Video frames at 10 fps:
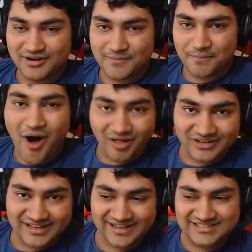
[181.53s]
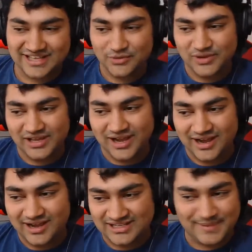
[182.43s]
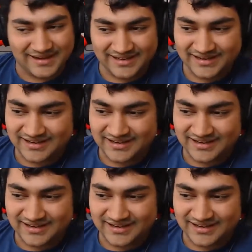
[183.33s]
politics than we expected.